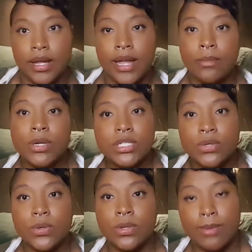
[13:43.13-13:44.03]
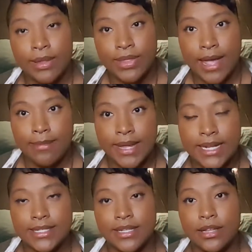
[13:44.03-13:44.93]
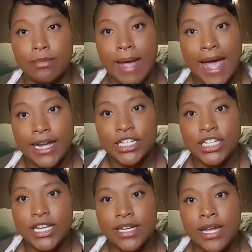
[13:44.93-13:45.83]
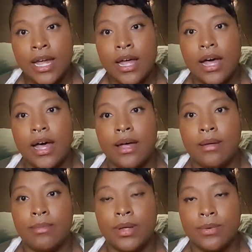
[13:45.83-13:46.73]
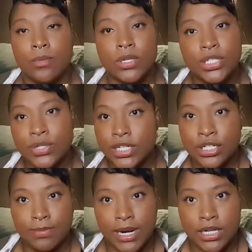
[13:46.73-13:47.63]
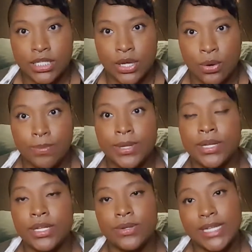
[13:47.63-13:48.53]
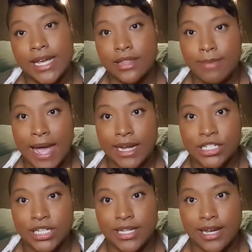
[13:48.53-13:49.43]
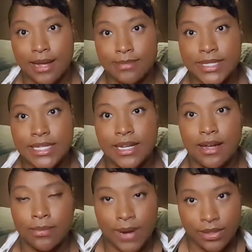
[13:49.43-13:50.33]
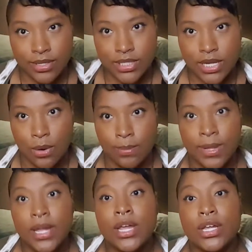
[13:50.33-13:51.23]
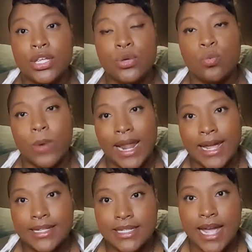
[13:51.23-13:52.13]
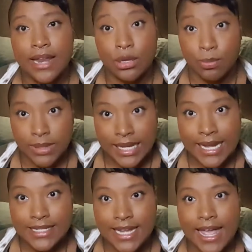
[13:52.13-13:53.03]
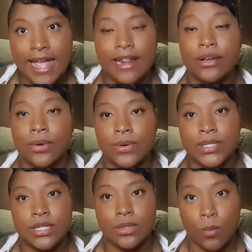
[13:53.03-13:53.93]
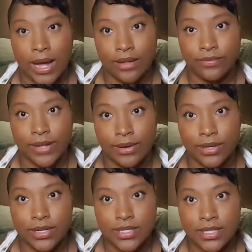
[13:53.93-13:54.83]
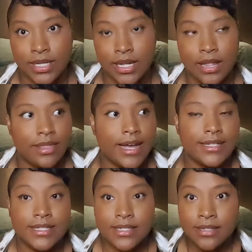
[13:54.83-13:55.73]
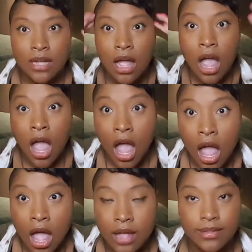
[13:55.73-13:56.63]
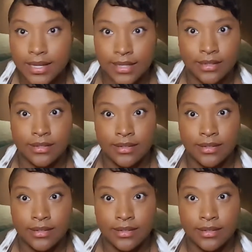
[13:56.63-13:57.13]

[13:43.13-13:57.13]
And what's so cool about them is that their packaging, once you get your bar soap, you take the packaging that comes around the soap, you wet it, and you plant it, and it grows into wildflowers. That's, like,